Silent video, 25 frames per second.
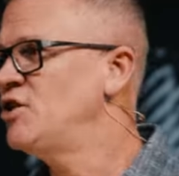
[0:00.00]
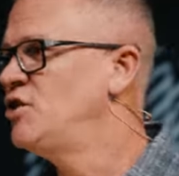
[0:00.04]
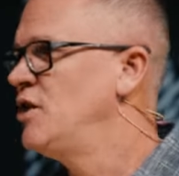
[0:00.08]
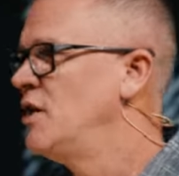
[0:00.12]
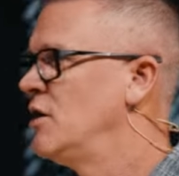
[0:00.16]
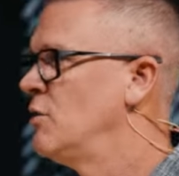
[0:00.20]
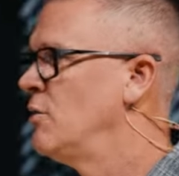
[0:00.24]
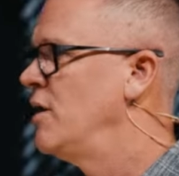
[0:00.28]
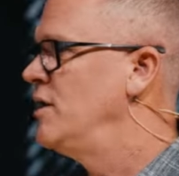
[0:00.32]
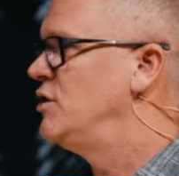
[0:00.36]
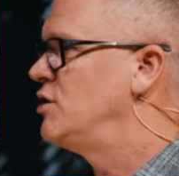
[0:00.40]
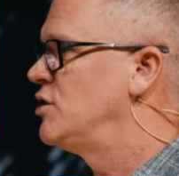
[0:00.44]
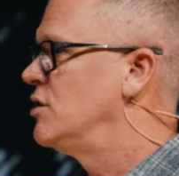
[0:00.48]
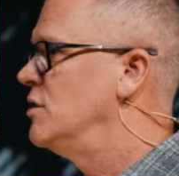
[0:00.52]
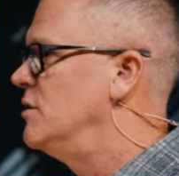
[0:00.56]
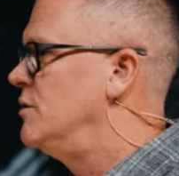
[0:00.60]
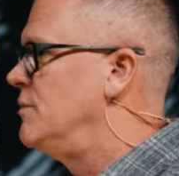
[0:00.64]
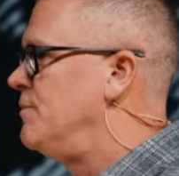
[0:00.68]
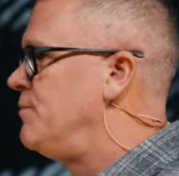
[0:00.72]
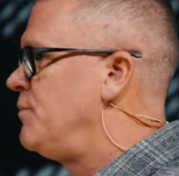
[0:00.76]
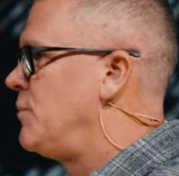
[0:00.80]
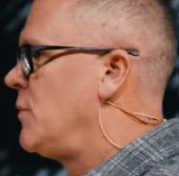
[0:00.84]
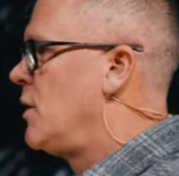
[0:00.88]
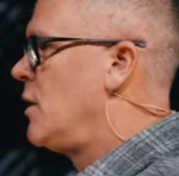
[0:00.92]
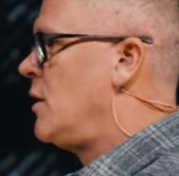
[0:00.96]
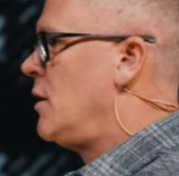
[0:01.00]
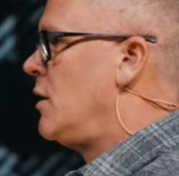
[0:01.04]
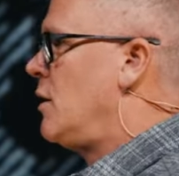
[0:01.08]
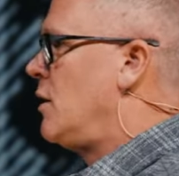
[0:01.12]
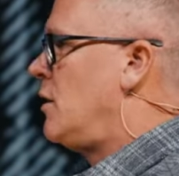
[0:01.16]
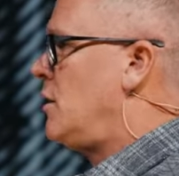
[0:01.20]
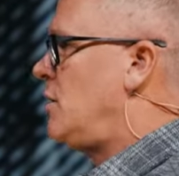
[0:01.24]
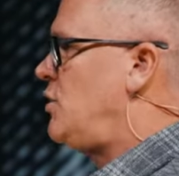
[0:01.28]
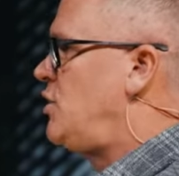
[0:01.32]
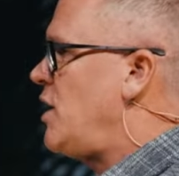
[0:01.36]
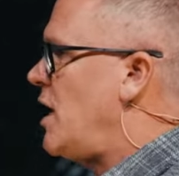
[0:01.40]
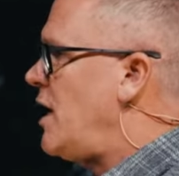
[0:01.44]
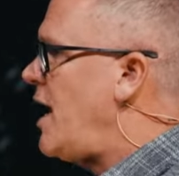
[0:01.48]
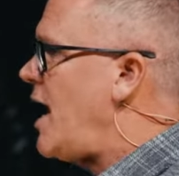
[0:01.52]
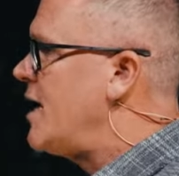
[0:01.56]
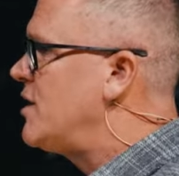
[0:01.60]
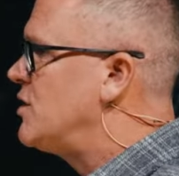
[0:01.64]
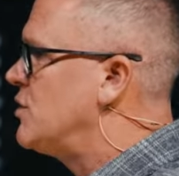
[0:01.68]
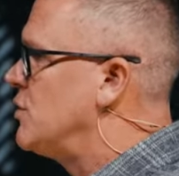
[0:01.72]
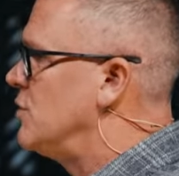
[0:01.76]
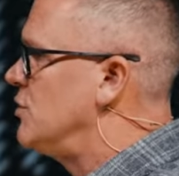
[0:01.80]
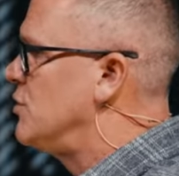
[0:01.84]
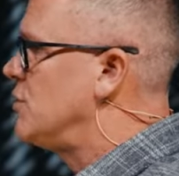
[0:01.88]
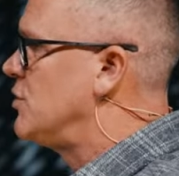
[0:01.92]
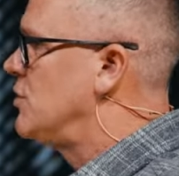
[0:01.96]
generation, Gen
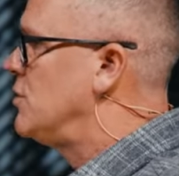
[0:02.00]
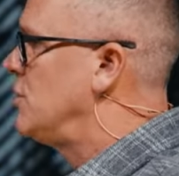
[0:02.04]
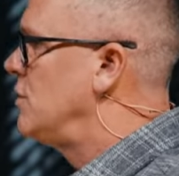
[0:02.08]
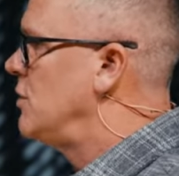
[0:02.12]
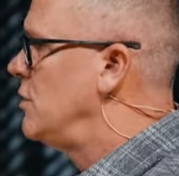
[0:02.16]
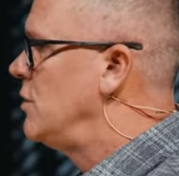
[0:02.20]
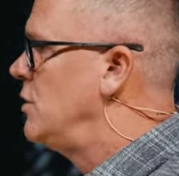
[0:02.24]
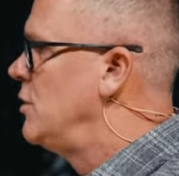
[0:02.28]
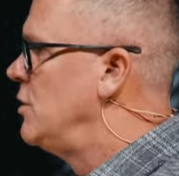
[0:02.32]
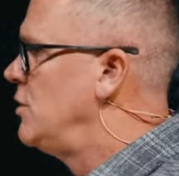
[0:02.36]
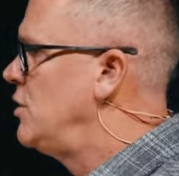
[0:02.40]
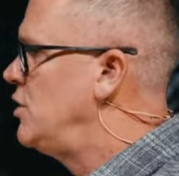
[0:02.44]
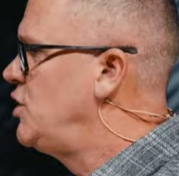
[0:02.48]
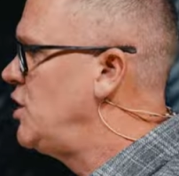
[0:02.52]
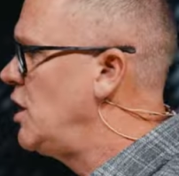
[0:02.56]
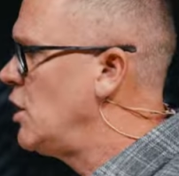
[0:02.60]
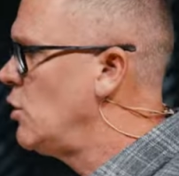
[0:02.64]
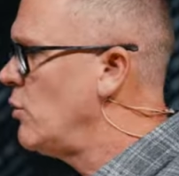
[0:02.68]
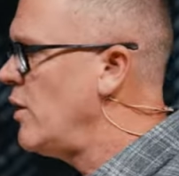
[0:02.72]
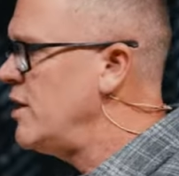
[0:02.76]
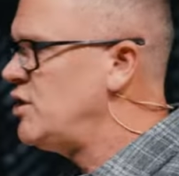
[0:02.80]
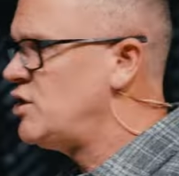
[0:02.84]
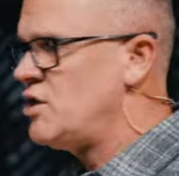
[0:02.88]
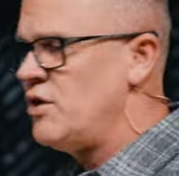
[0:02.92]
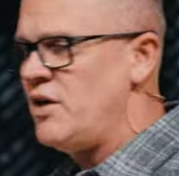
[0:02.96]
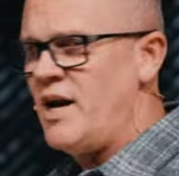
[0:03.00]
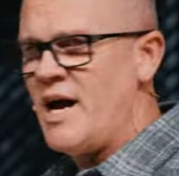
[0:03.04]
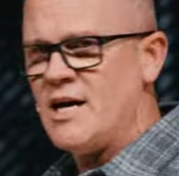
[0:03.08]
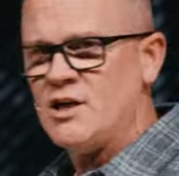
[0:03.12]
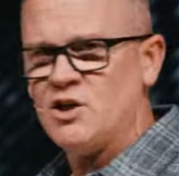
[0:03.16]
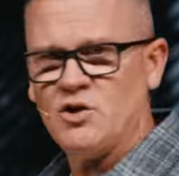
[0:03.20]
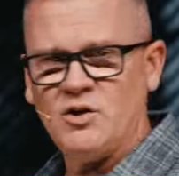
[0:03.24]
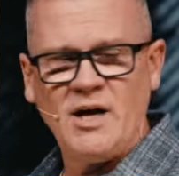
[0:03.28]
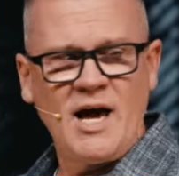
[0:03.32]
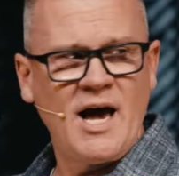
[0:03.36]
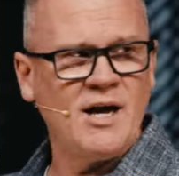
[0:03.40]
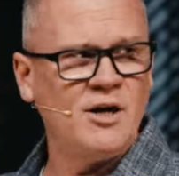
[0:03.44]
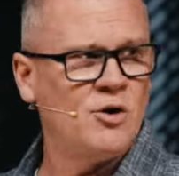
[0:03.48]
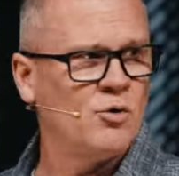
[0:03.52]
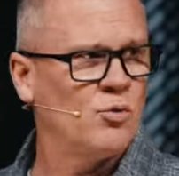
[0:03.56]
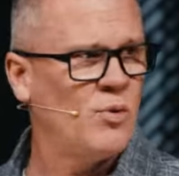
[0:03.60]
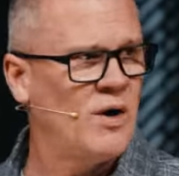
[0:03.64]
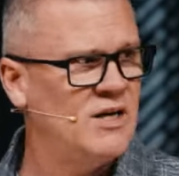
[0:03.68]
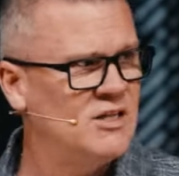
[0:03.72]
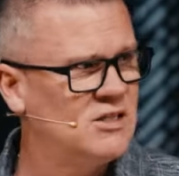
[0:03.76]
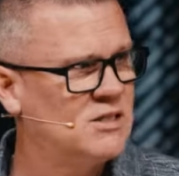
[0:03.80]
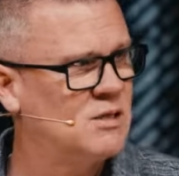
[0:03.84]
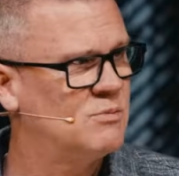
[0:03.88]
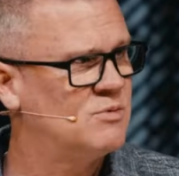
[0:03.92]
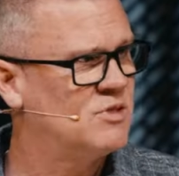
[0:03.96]
Xers, the generation that actually had to
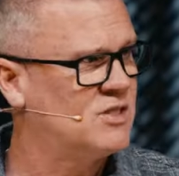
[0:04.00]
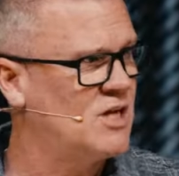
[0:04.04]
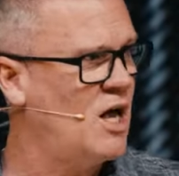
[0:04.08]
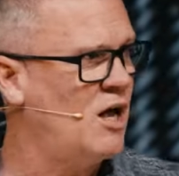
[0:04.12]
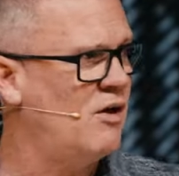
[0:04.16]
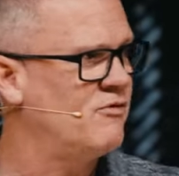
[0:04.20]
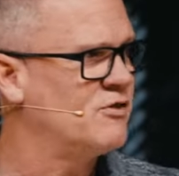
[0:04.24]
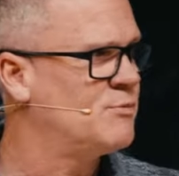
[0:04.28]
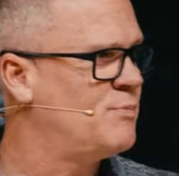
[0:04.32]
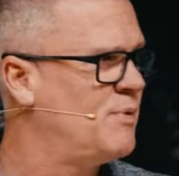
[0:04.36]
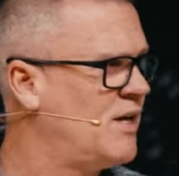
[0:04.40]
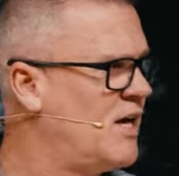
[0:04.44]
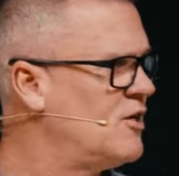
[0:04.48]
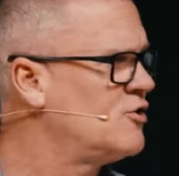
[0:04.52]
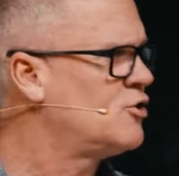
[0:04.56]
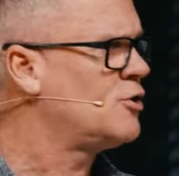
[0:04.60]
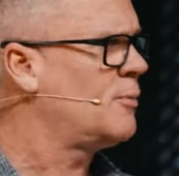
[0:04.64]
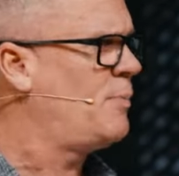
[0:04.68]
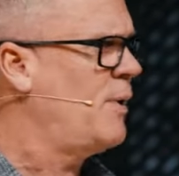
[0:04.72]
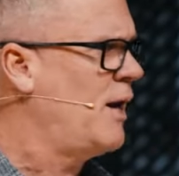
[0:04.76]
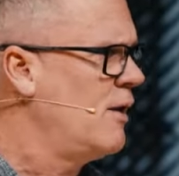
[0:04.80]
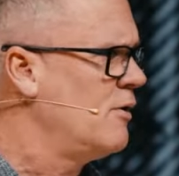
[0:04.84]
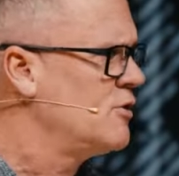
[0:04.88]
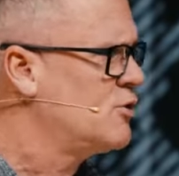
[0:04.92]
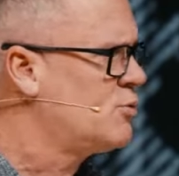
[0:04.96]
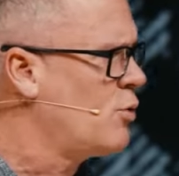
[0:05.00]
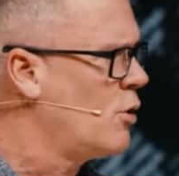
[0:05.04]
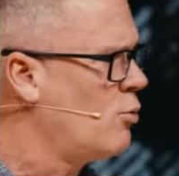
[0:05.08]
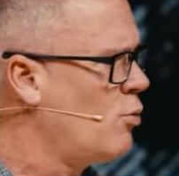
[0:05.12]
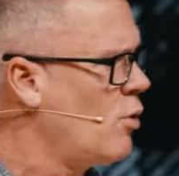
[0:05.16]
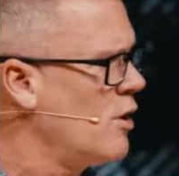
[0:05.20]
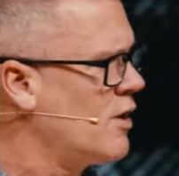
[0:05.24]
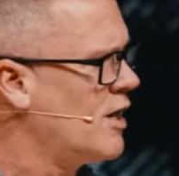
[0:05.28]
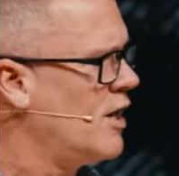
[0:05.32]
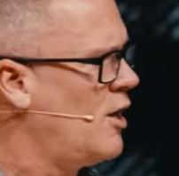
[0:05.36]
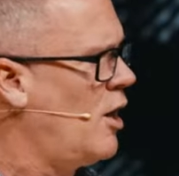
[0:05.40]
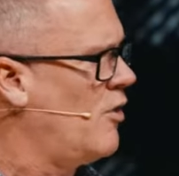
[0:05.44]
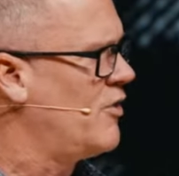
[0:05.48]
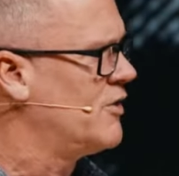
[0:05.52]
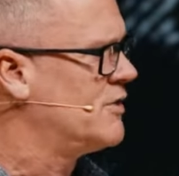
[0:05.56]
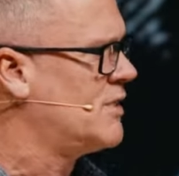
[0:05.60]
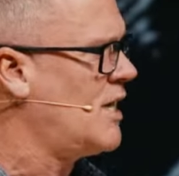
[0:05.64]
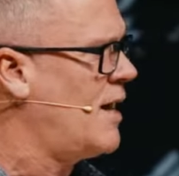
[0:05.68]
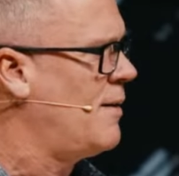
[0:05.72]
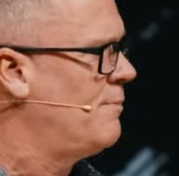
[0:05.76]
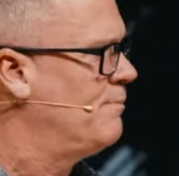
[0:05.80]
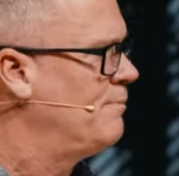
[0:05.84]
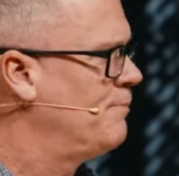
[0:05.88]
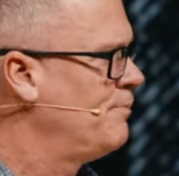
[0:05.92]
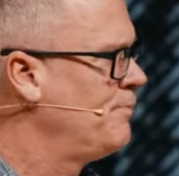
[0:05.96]
raise themselves because their parents were working all the
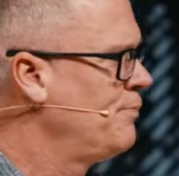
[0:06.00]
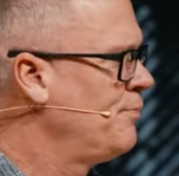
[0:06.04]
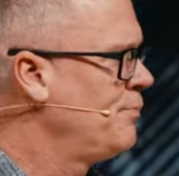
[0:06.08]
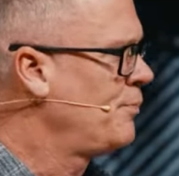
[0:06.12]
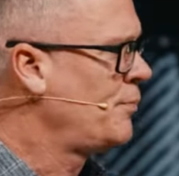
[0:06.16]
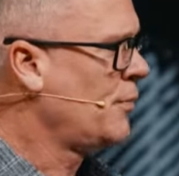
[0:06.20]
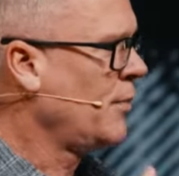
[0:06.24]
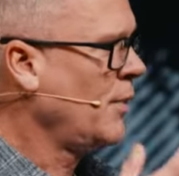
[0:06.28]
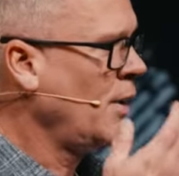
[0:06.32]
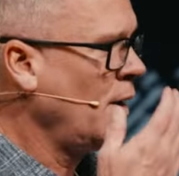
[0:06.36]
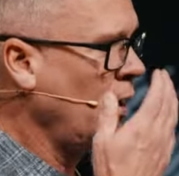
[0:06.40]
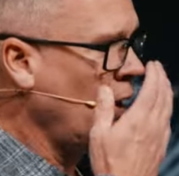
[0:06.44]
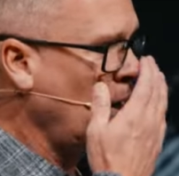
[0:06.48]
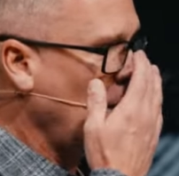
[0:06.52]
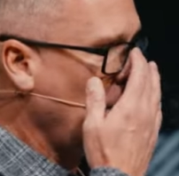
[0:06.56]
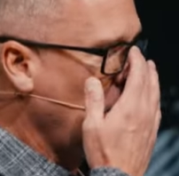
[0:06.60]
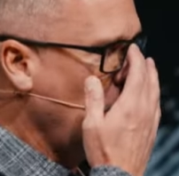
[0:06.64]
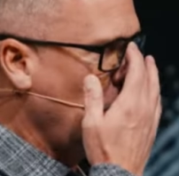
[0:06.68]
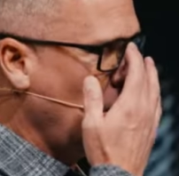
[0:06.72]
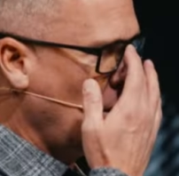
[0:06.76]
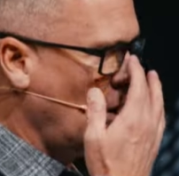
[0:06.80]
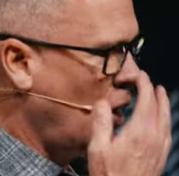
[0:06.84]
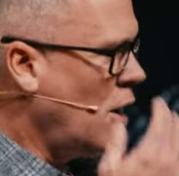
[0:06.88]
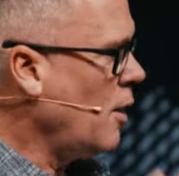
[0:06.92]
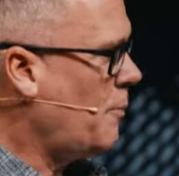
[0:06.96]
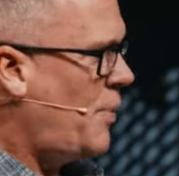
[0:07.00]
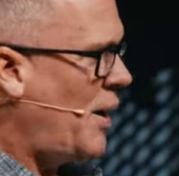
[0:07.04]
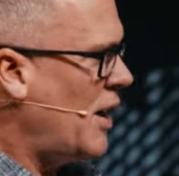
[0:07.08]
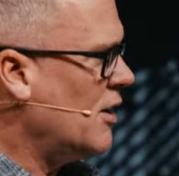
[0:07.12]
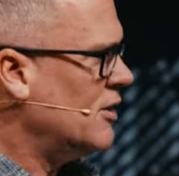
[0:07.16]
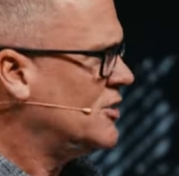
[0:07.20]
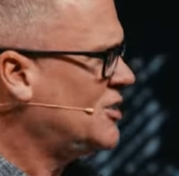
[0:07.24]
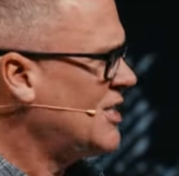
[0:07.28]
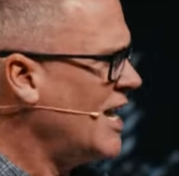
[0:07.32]
time. Our parents